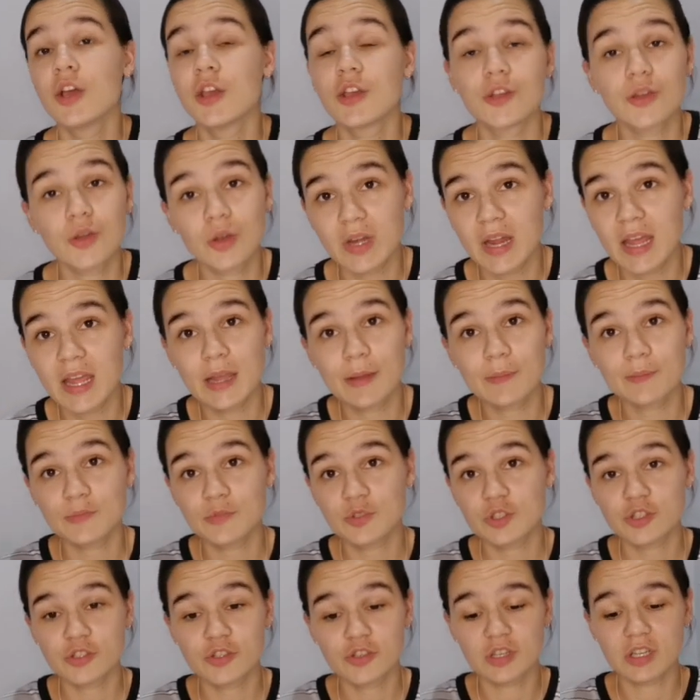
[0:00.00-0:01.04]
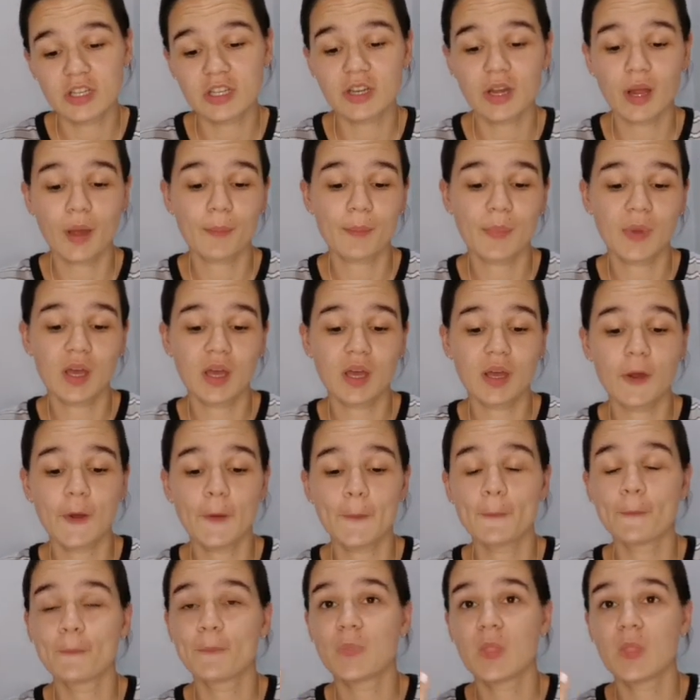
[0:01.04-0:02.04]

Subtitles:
your name, student number.